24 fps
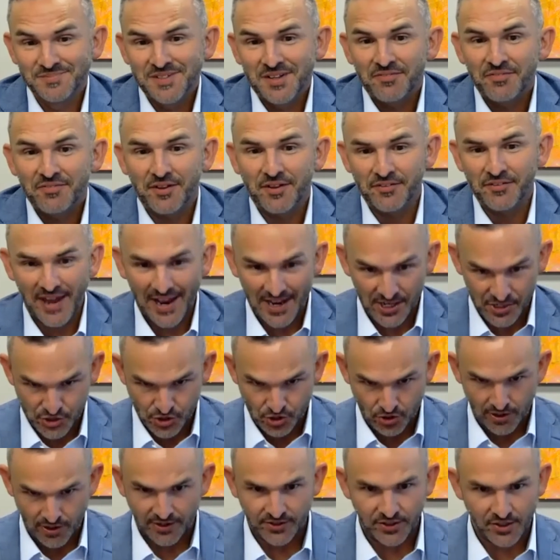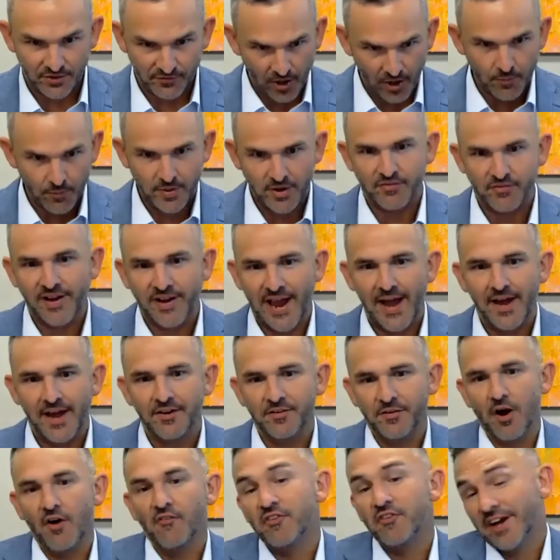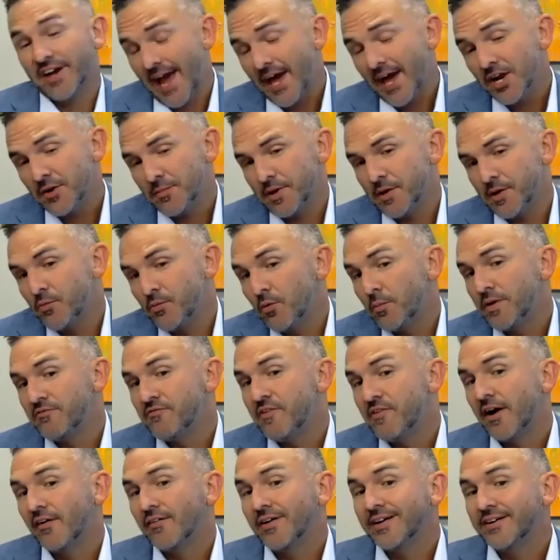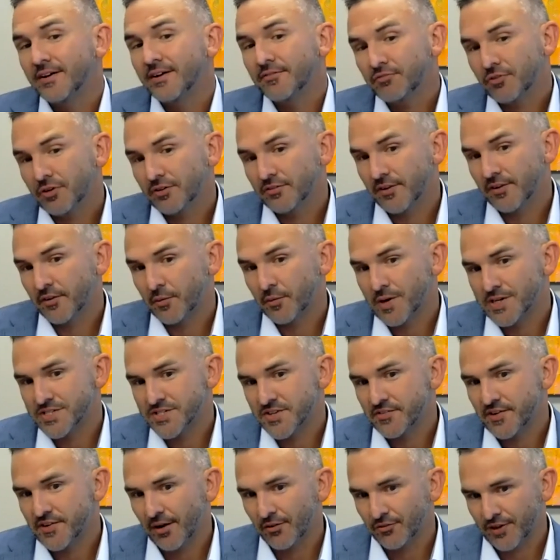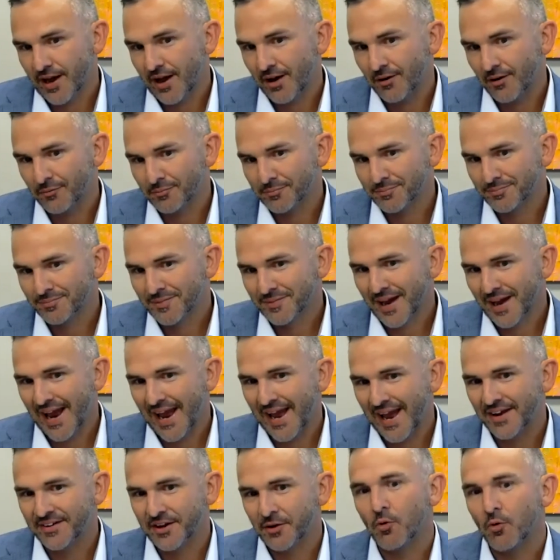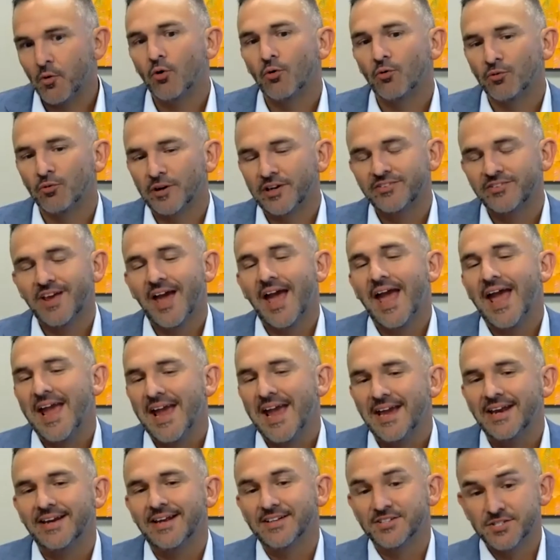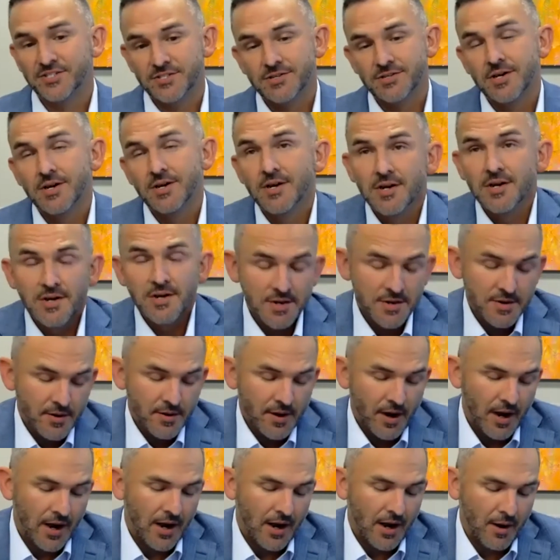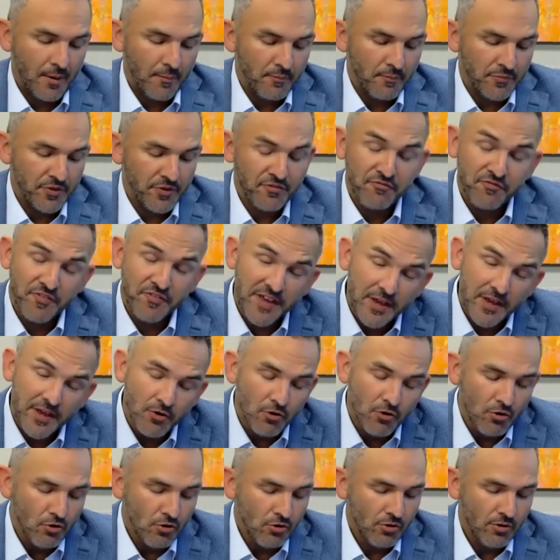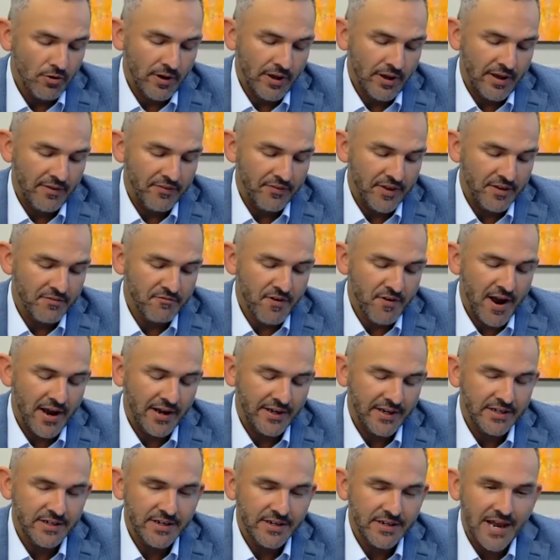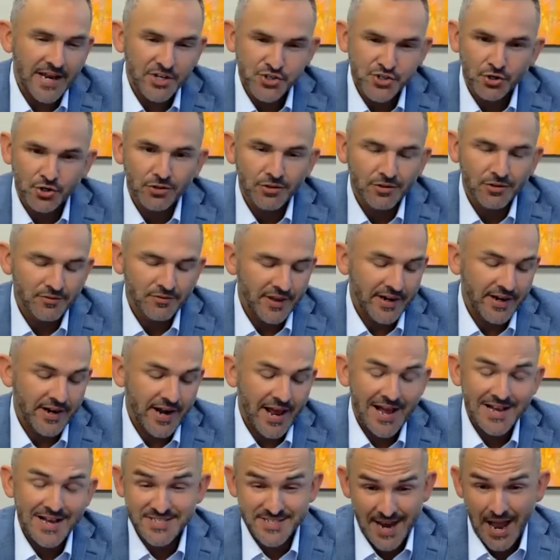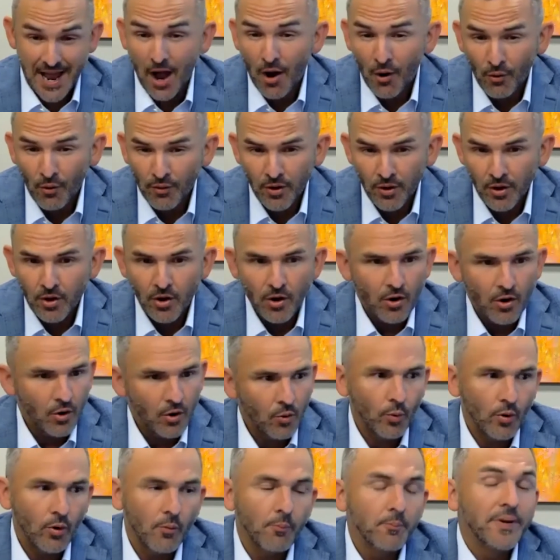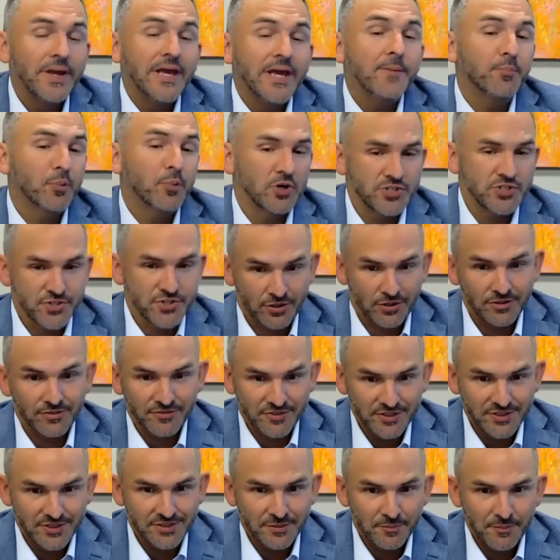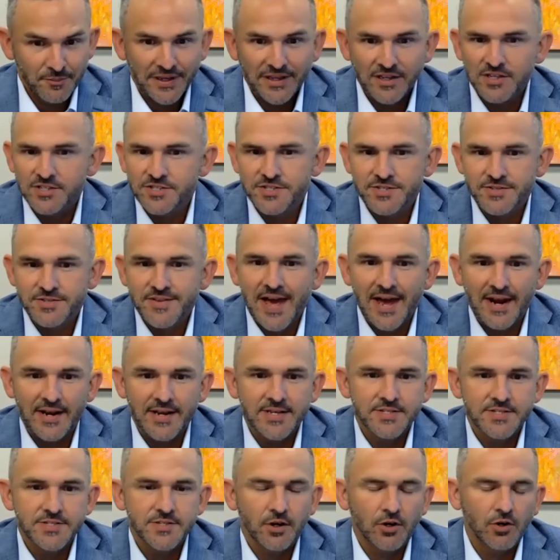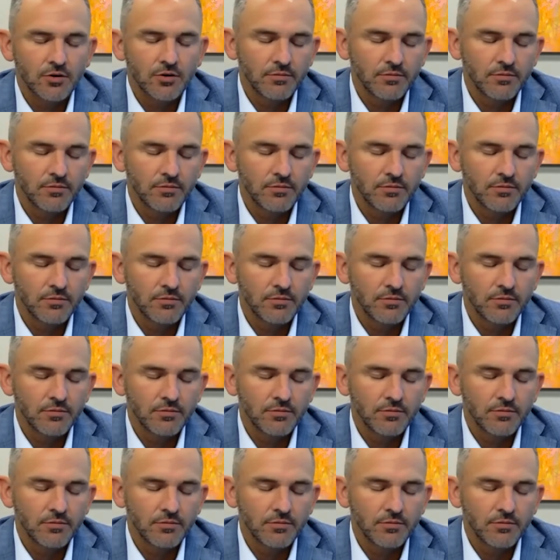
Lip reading: The nature and development of Academy will be very different than the rest of the downtown, and it will retain its the feel and the inviting nature that it has now will be preserved, because that is a